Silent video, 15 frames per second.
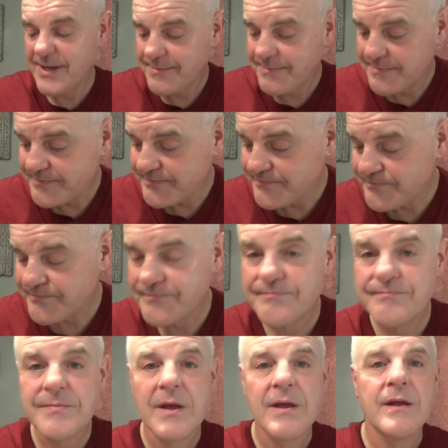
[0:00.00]
it.
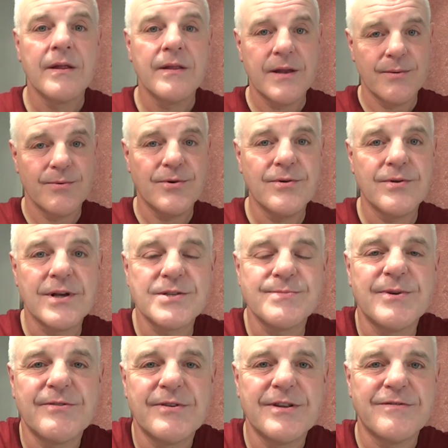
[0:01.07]
There we go,
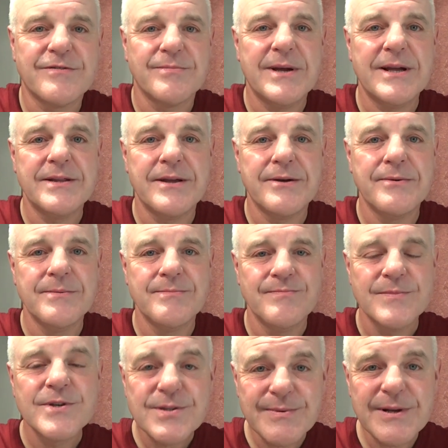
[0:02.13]
that's me ready for bed now.
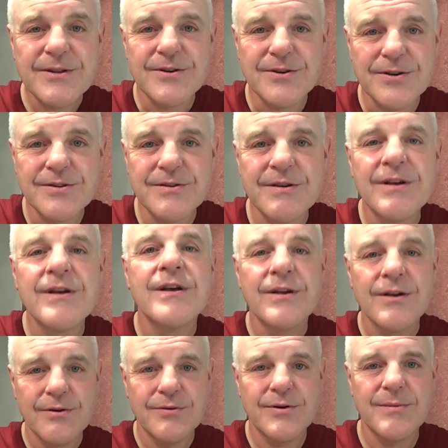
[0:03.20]
Smelling good,
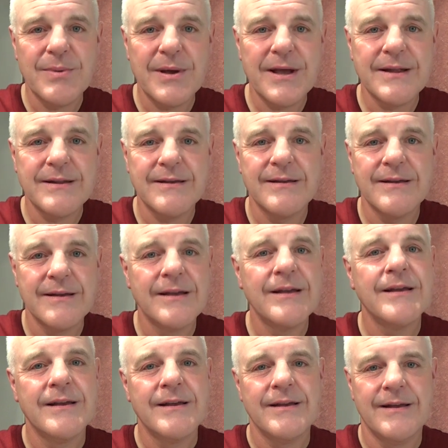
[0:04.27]
going to bed.
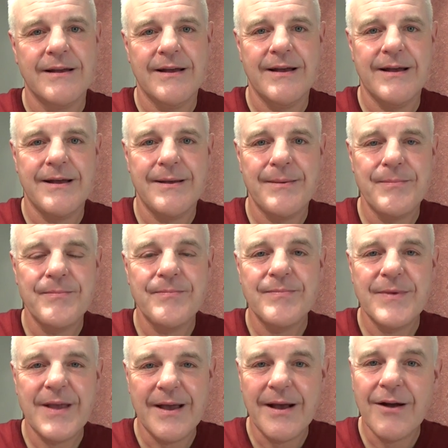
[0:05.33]

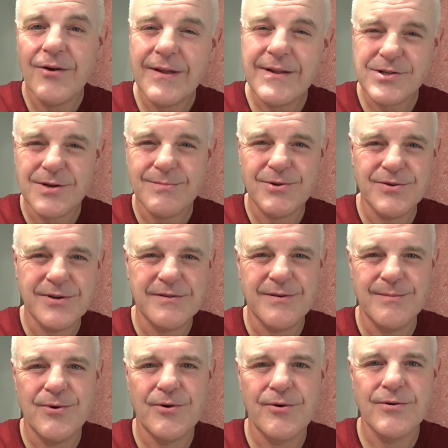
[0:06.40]
I'll get this uploaded
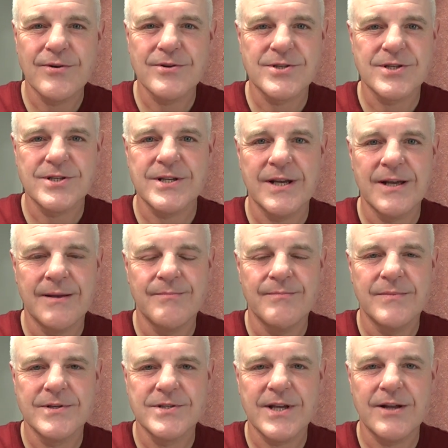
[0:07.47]
tomorrow because
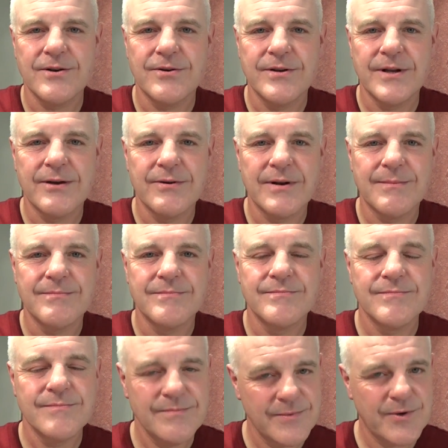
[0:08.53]
it's getting on now and
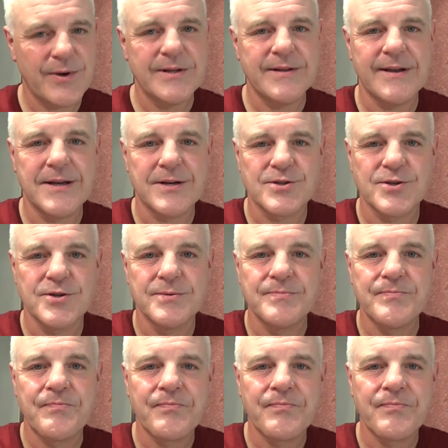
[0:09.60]
I'm quite tired, so